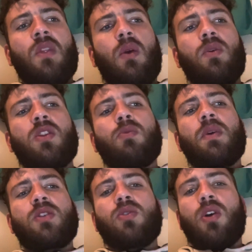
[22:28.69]
We have to
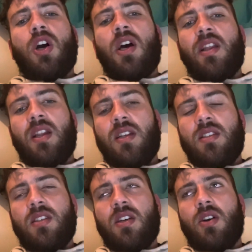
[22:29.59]
make sure our
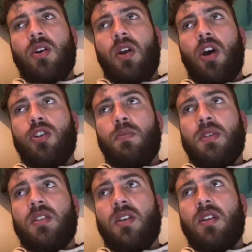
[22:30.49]
athletes are
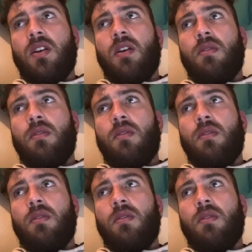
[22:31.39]
100%